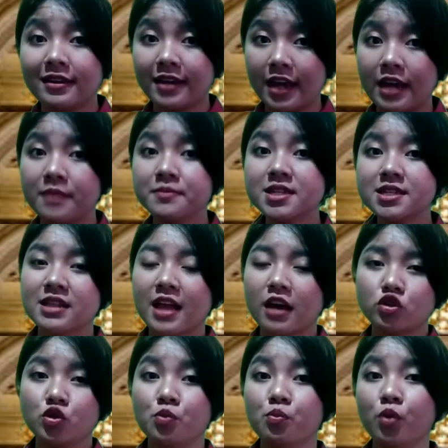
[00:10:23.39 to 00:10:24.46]
games
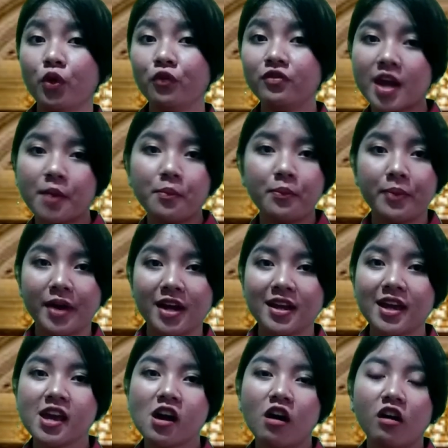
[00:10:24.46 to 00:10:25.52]
like to move their
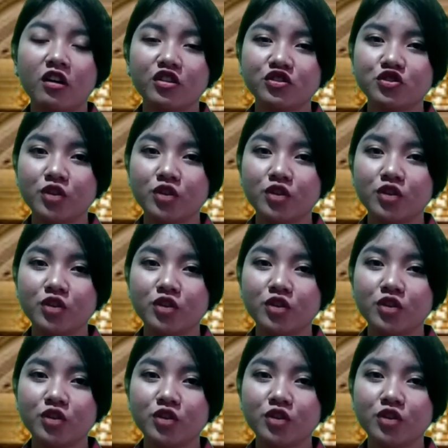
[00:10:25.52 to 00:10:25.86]
body or